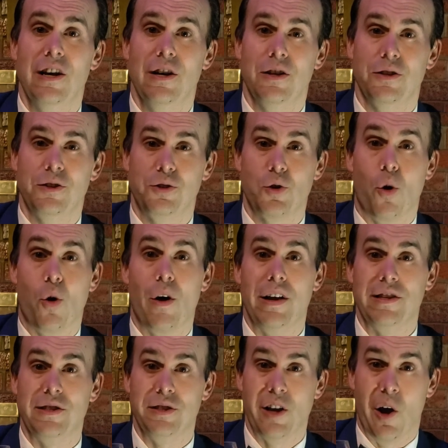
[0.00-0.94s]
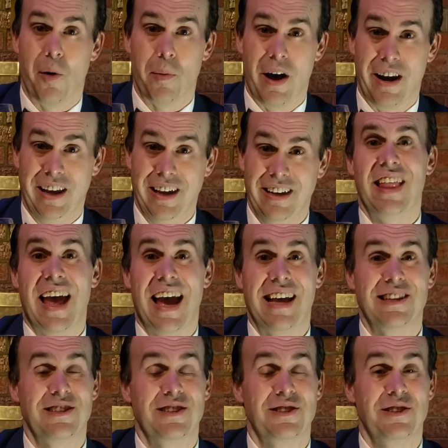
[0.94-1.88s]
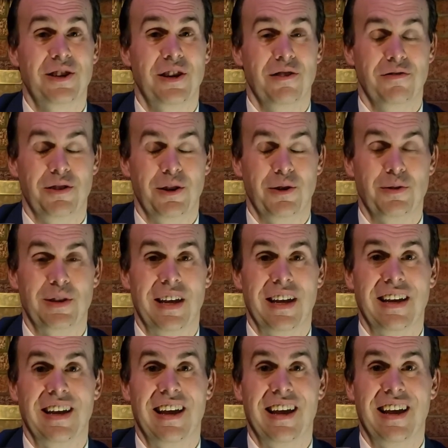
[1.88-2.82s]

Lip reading: Sora's nobody. That's confusing.